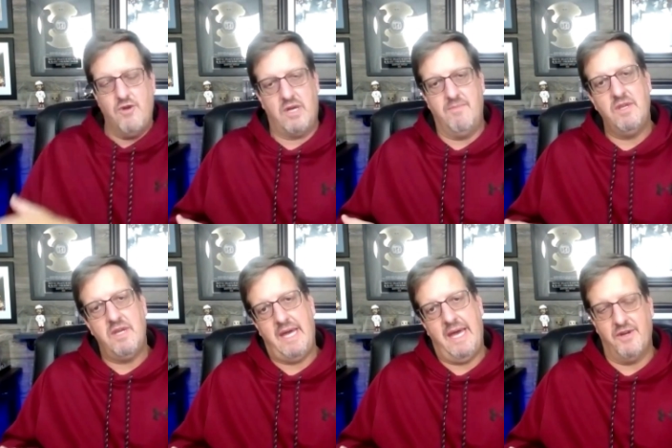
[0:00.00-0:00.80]
you
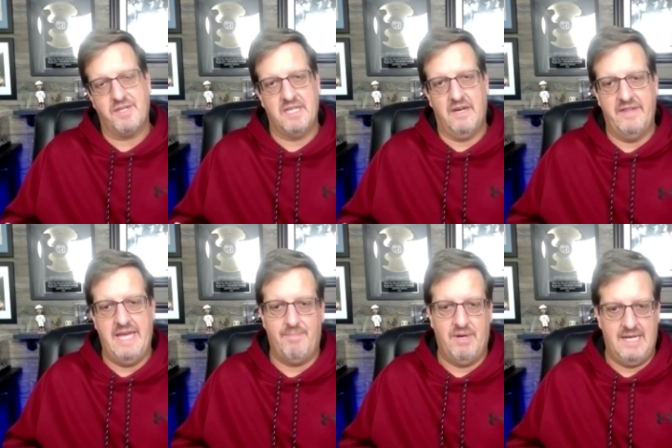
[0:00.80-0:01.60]
communicate yourself in
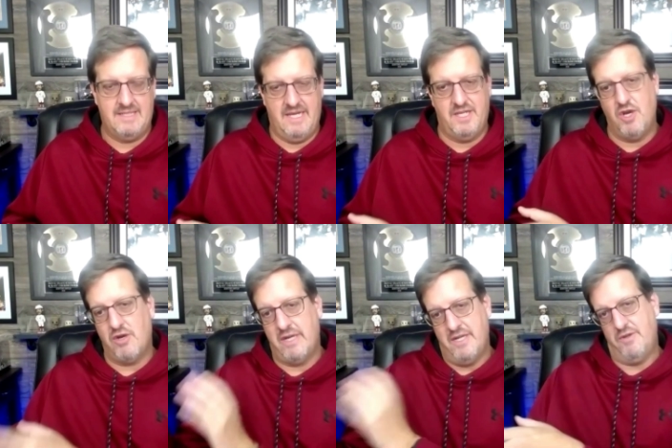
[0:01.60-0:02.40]
that process
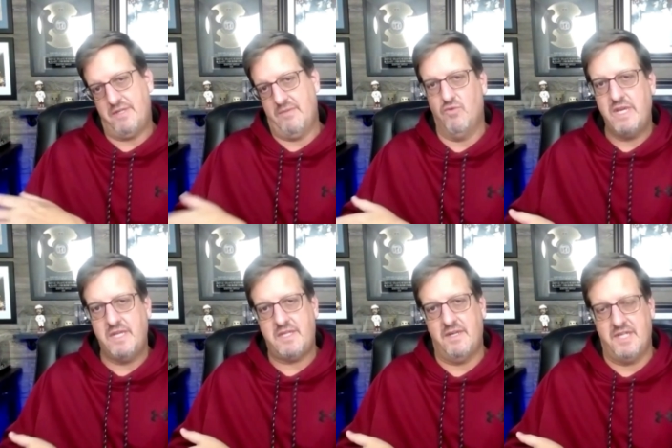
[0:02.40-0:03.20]
you're going to do some
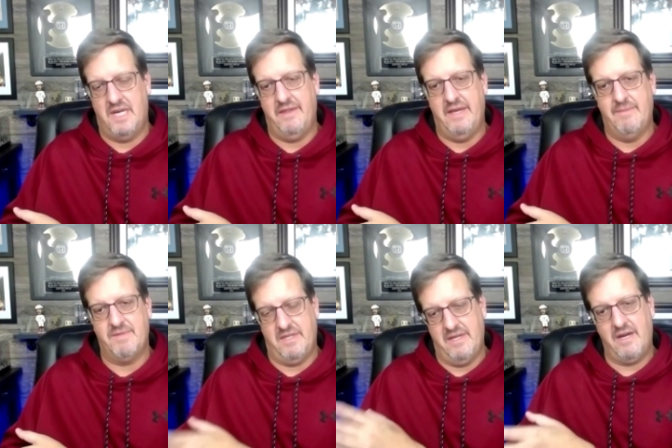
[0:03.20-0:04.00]
research on them
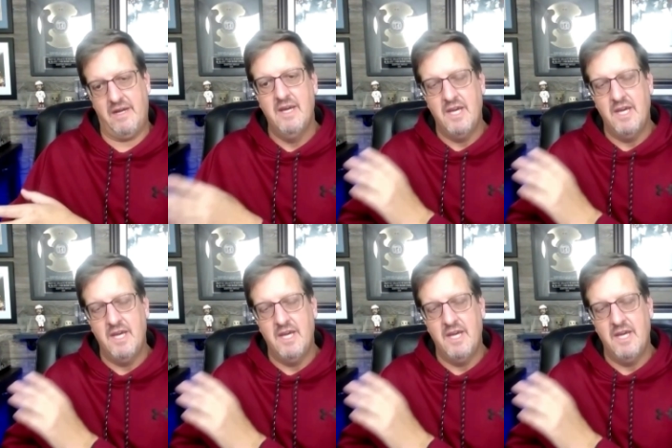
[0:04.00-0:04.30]
so they